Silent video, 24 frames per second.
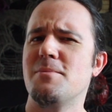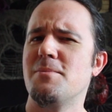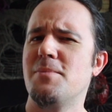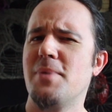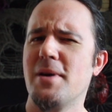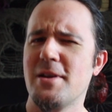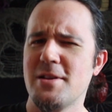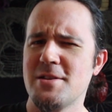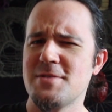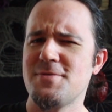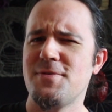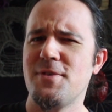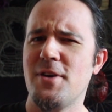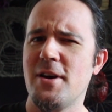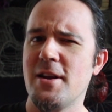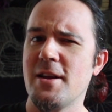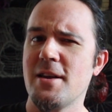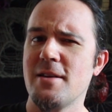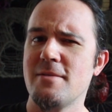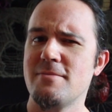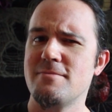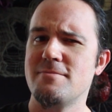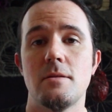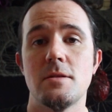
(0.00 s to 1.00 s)
but it's funny.
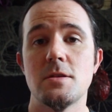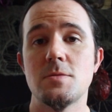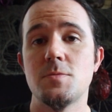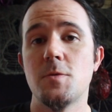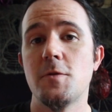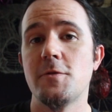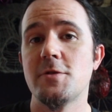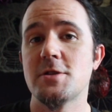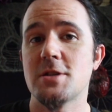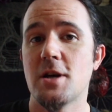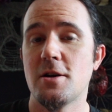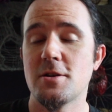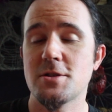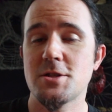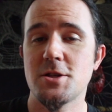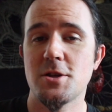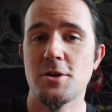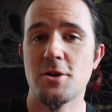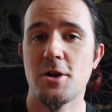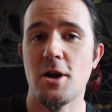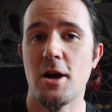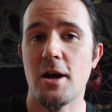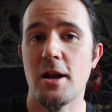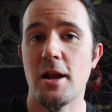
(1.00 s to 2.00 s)
This movie's
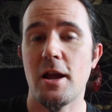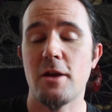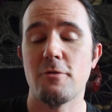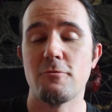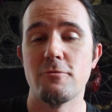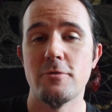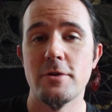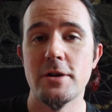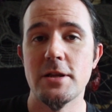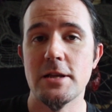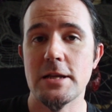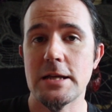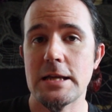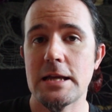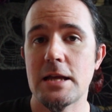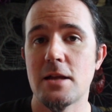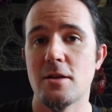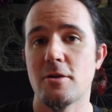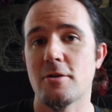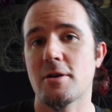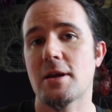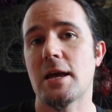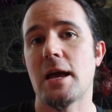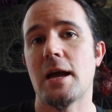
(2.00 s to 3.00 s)
also got a really
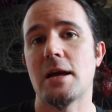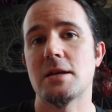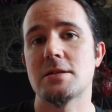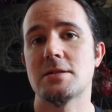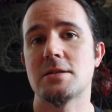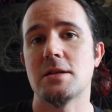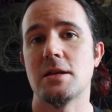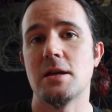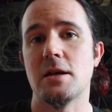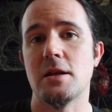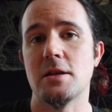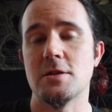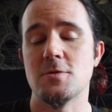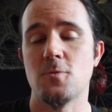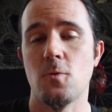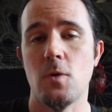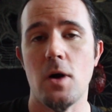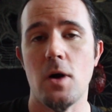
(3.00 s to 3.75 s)
killer cast in it as